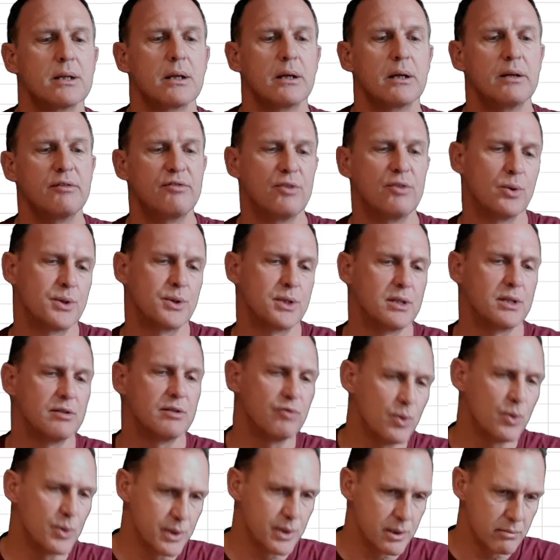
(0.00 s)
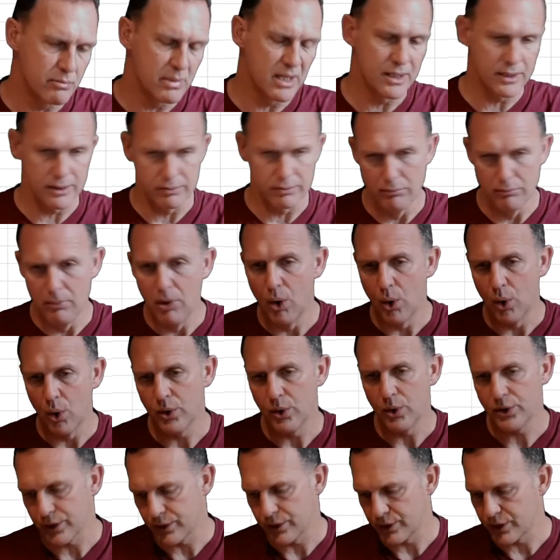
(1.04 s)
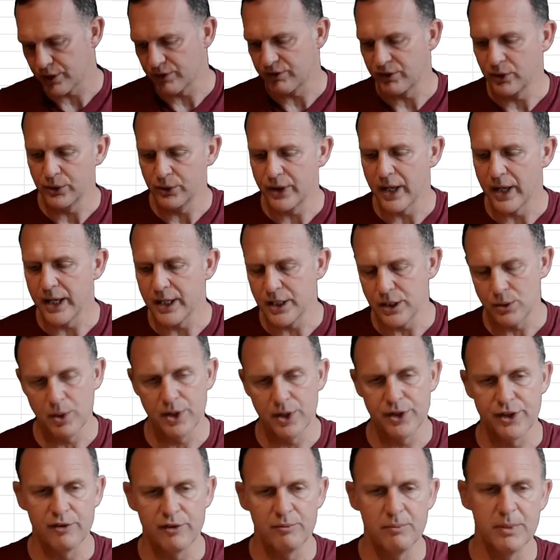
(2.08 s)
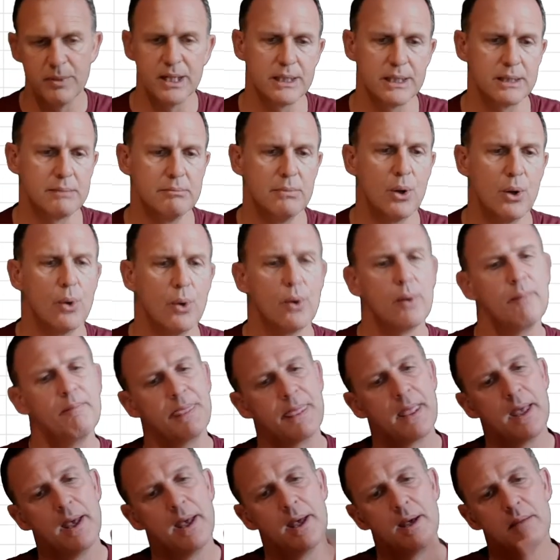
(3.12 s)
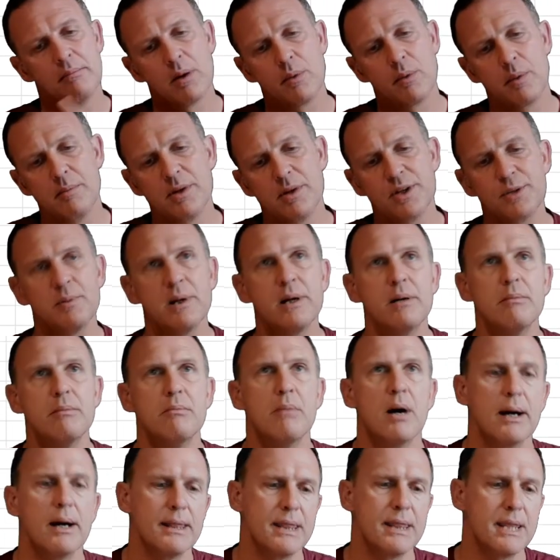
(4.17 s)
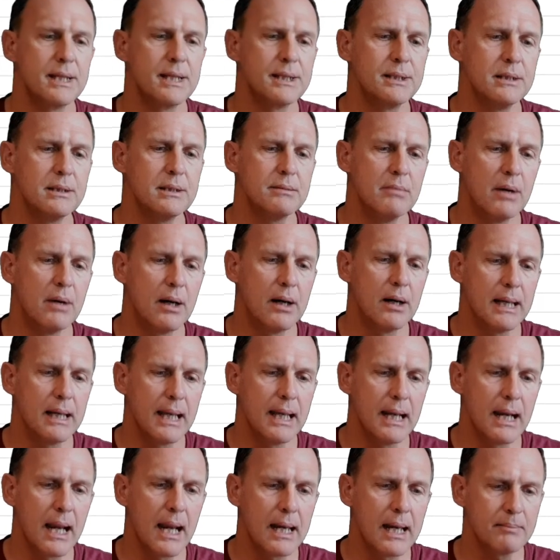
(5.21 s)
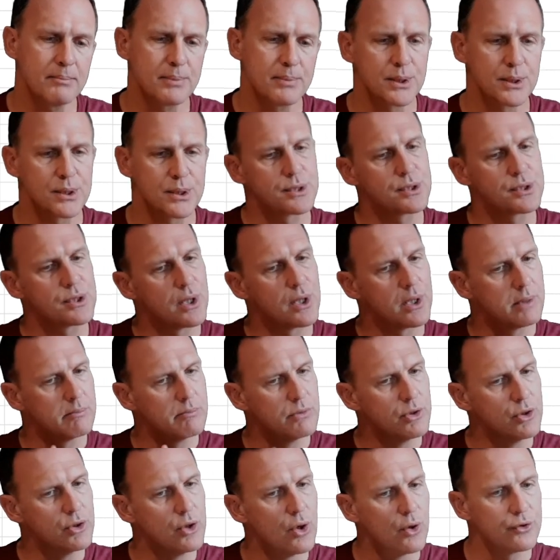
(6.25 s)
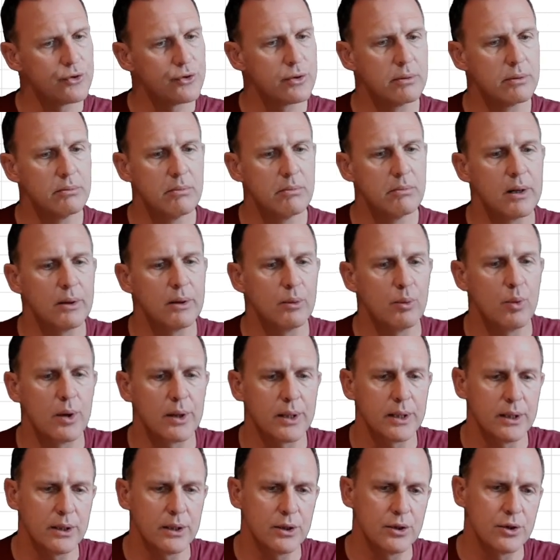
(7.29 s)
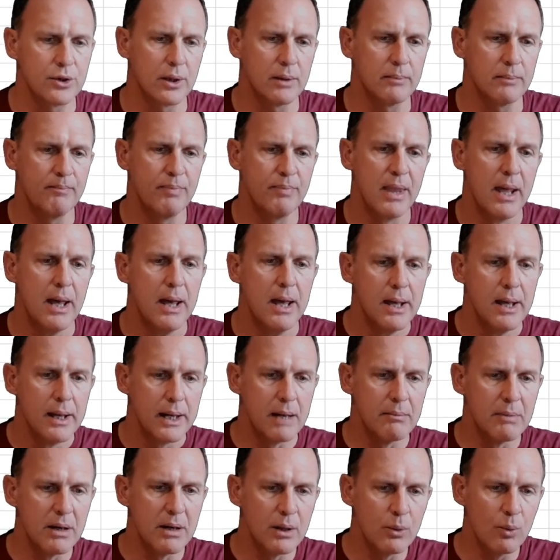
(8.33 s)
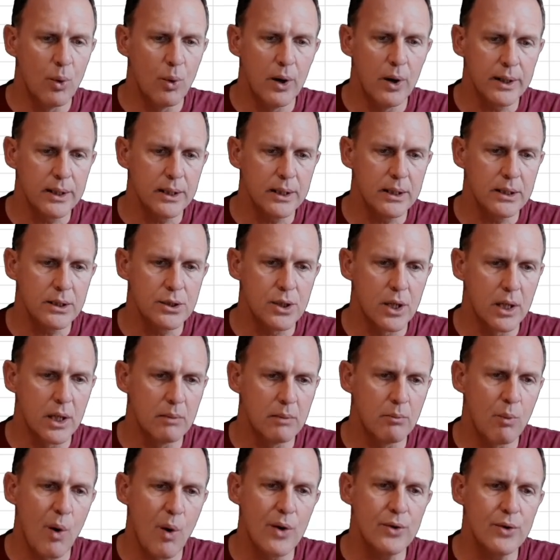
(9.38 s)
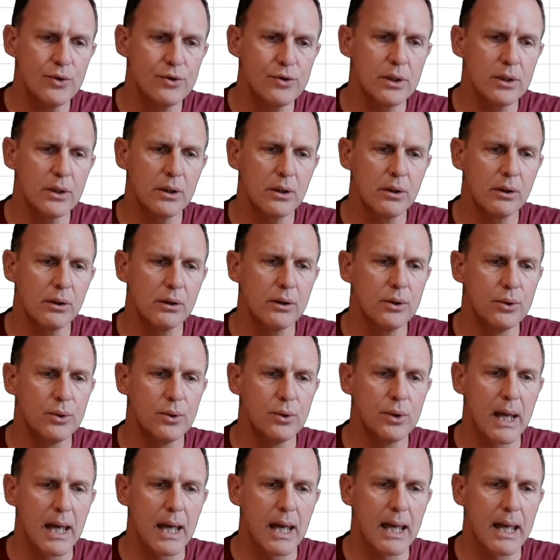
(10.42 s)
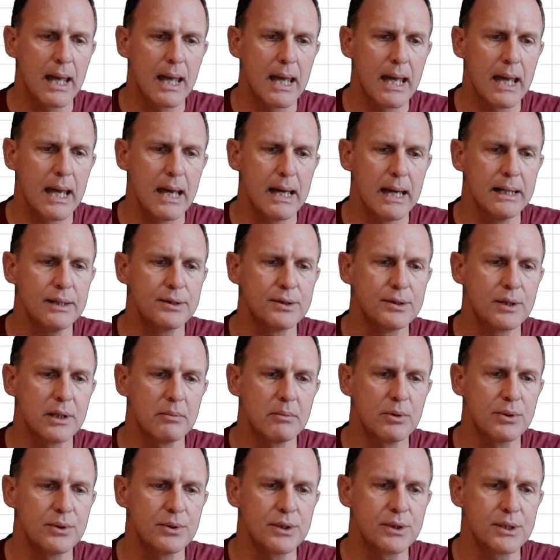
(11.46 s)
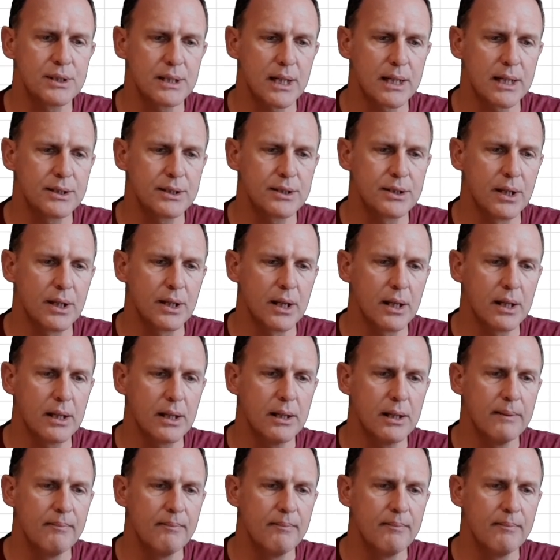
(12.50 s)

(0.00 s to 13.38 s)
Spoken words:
1440 minutes more, so it's a full day's worth of minutes more. But we must bear in mind this is my elapsed time, not my working time. Now my working time won't include any time on Saturday